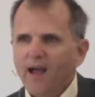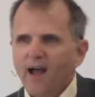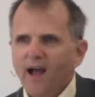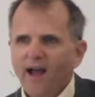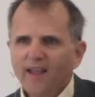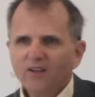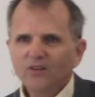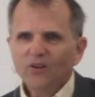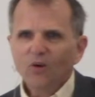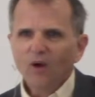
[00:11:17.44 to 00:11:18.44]
I
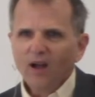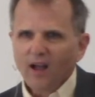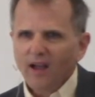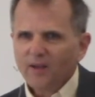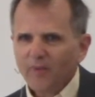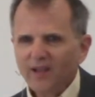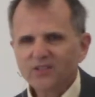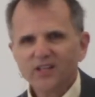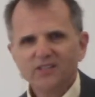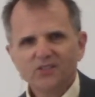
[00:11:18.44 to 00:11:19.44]
could go on about
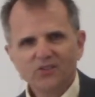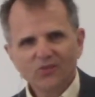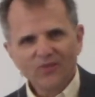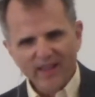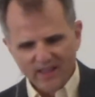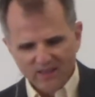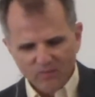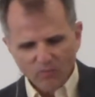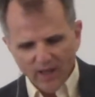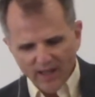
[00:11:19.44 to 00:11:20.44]
Chase's
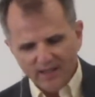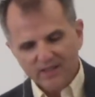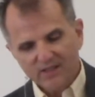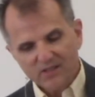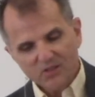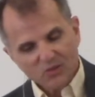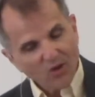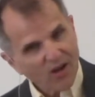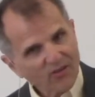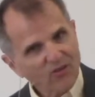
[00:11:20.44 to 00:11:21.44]
faith, but it is
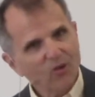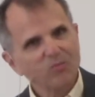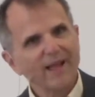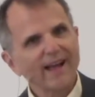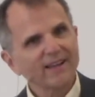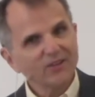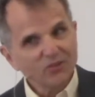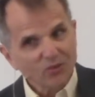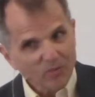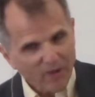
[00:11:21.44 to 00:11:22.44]
also Black
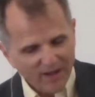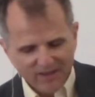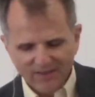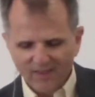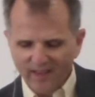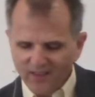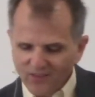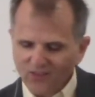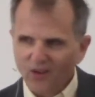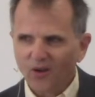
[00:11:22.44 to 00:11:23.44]
History Month,
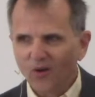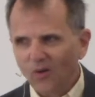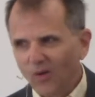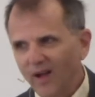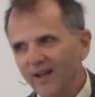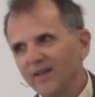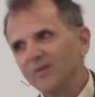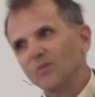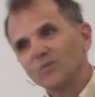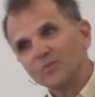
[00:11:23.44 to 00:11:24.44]
and so
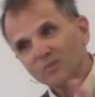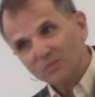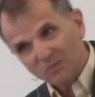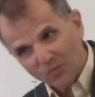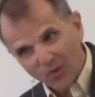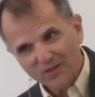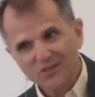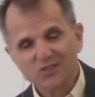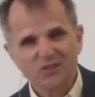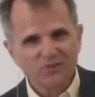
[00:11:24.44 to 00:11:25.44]
I want
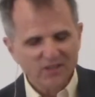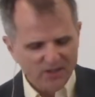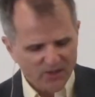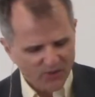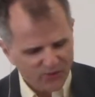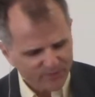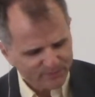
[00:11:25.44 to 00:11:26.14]
to shift gears.